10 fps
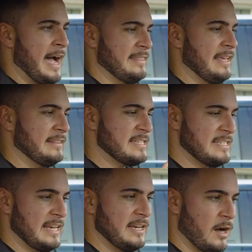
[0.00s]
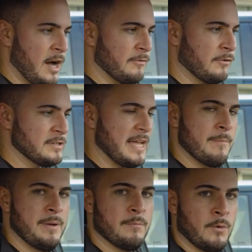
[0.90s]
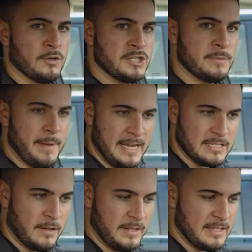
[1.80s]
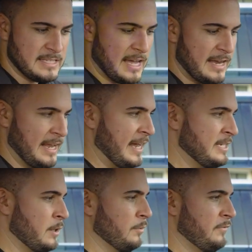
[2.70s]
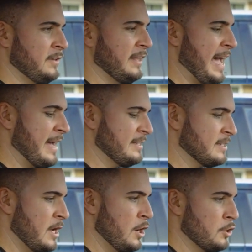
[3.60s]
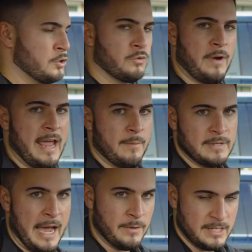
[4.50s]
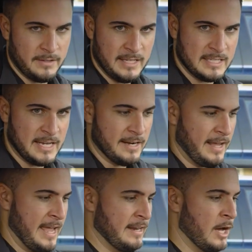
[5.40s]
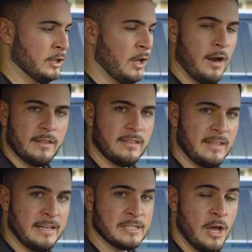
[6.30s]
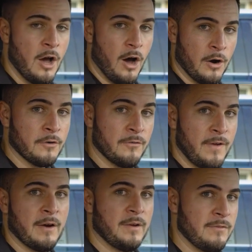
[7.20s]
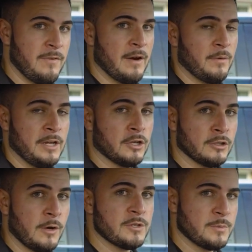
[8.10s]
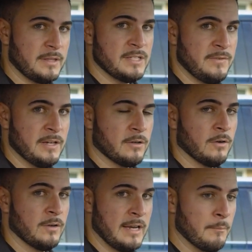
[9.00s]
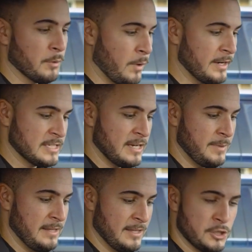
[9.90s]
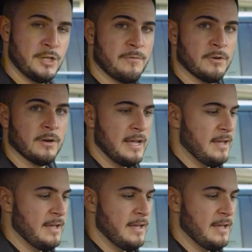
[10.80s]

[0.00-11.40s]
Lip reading: I think the Signia offers a bit more space on the inside, and I don't feel as crammed, I would say, on the inside. And a lot of the things are very, very close with this vehicle. Number one is going to be this shifter.